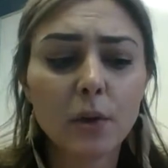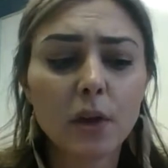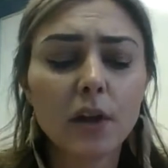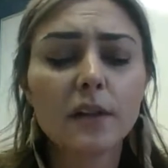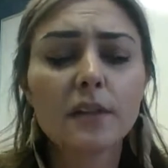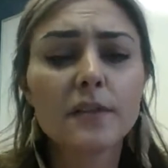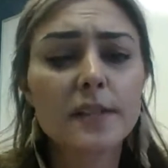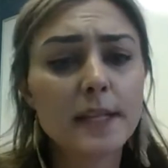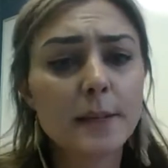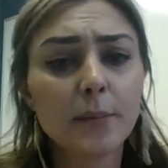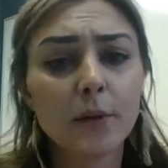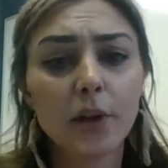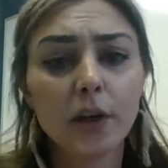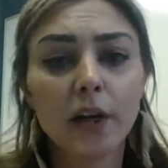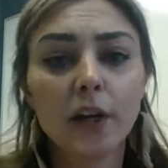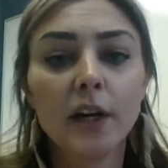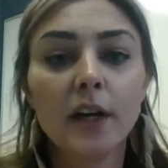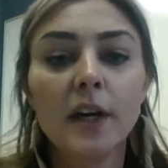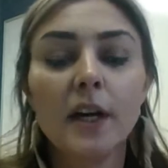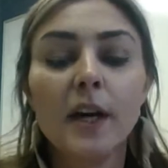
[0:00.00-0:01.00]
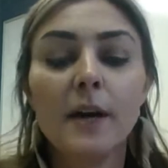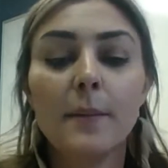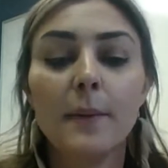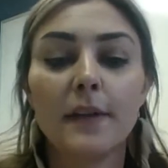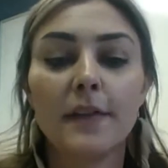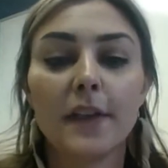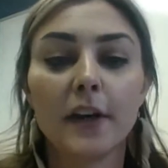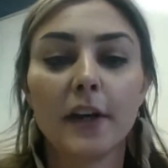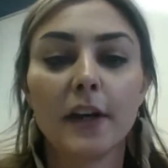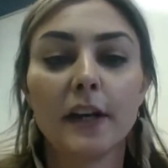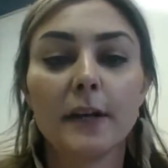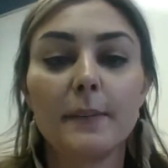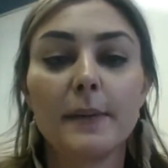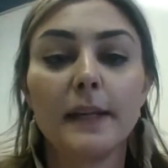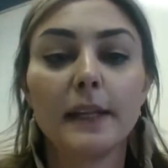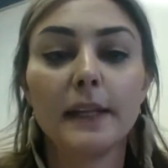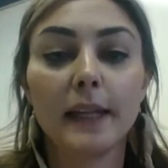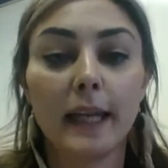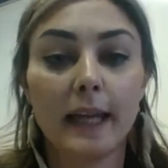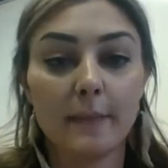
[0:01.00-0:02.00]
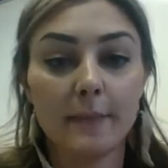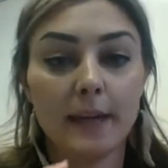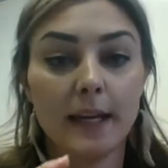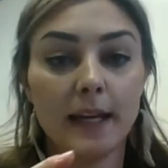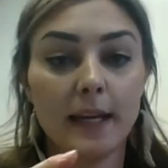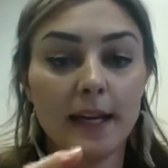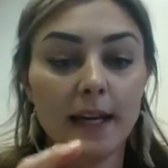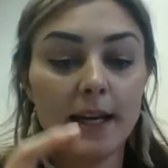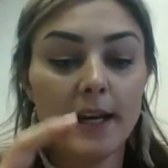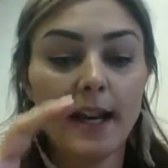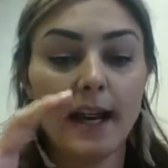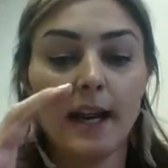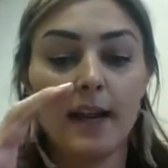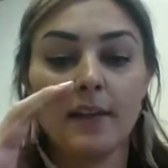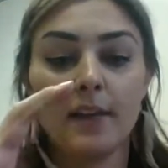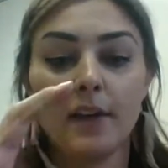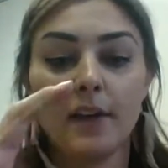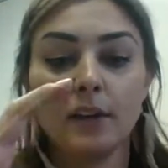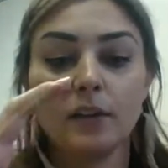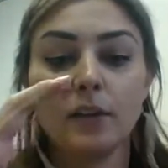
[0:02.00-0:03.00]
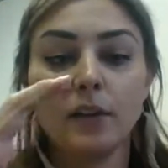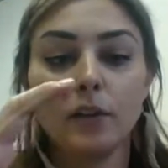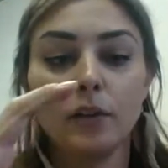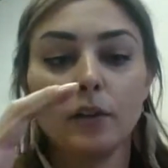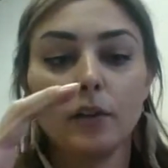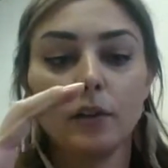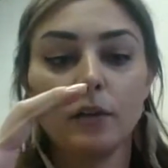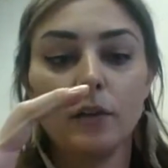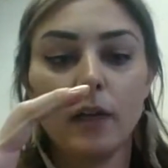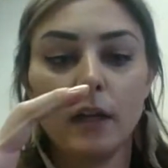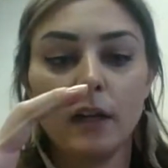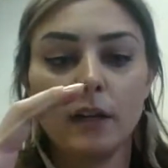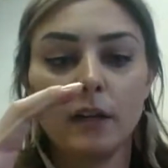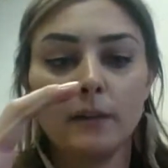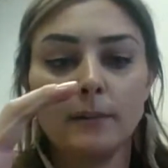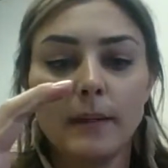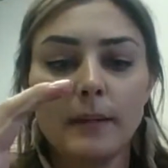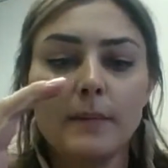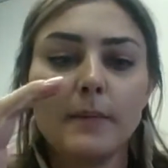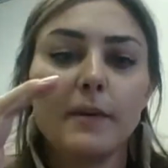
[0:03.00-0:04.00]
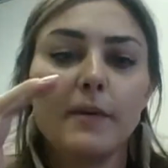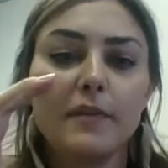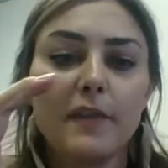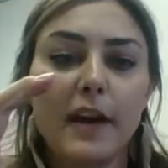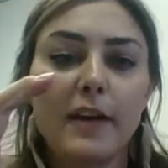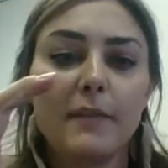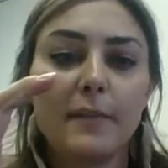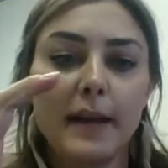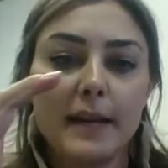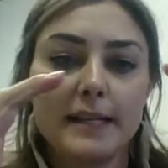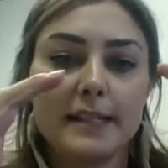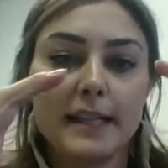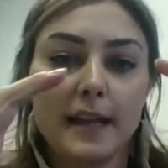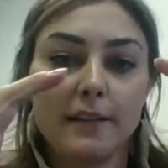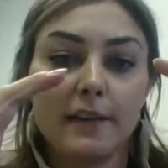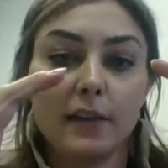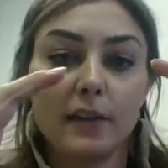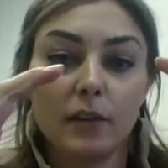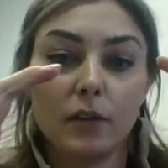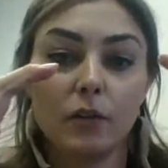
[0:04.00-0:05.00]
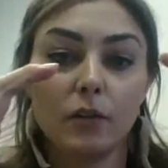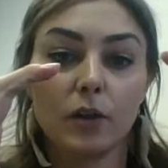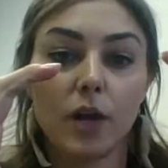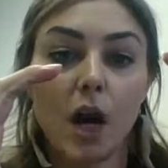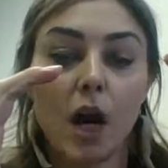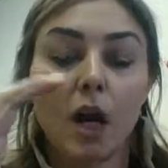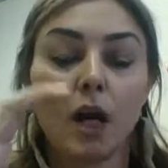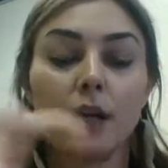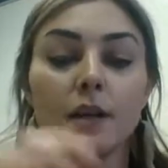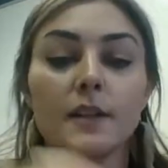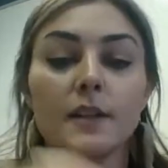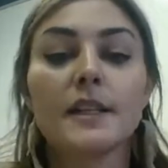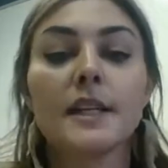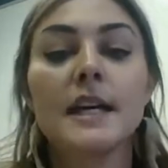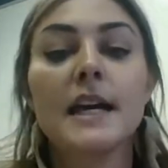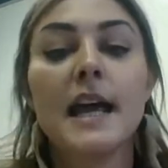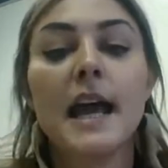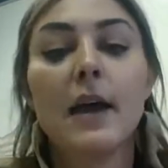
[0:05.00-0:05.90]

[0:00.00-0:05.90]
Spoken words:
They will look similar, but they're going to be laminated, and they're little, maybe about 5 by 7 little cards.